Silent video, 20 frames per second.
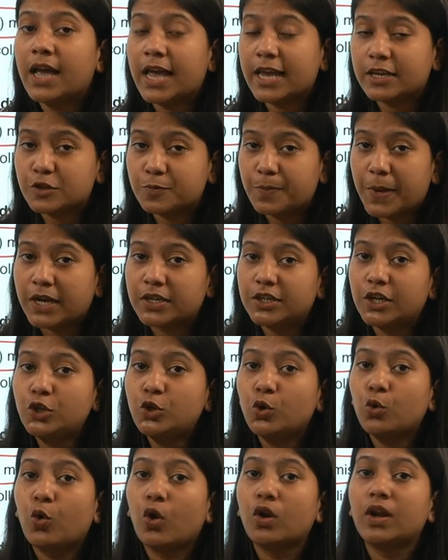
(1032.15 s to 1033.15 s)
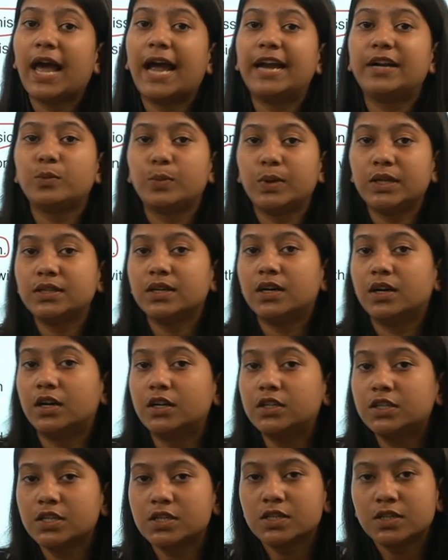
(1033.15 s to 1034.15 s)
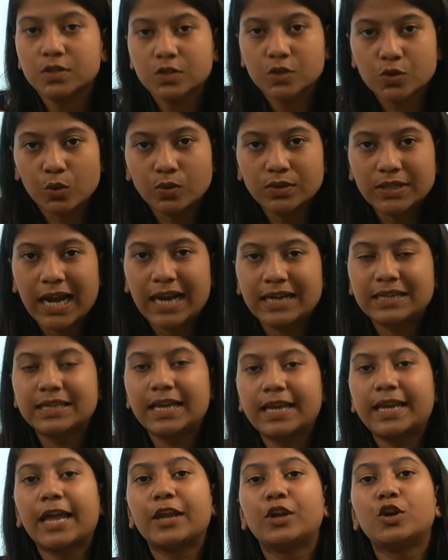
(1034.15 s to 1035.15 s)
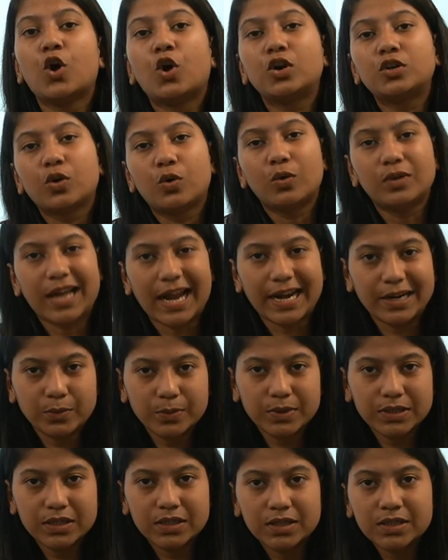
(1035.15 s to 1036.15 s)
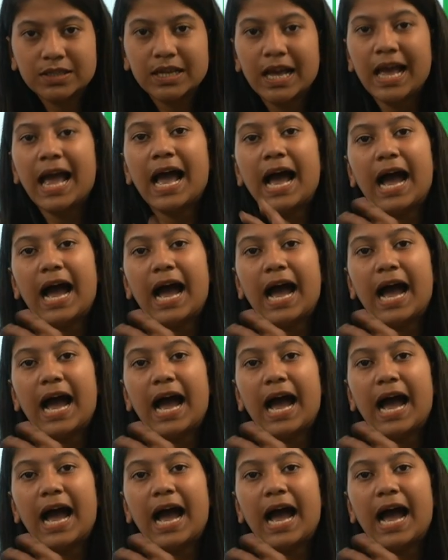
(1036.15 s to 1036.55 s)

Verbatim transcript: expected to collide with earth so that they cannot collide with earth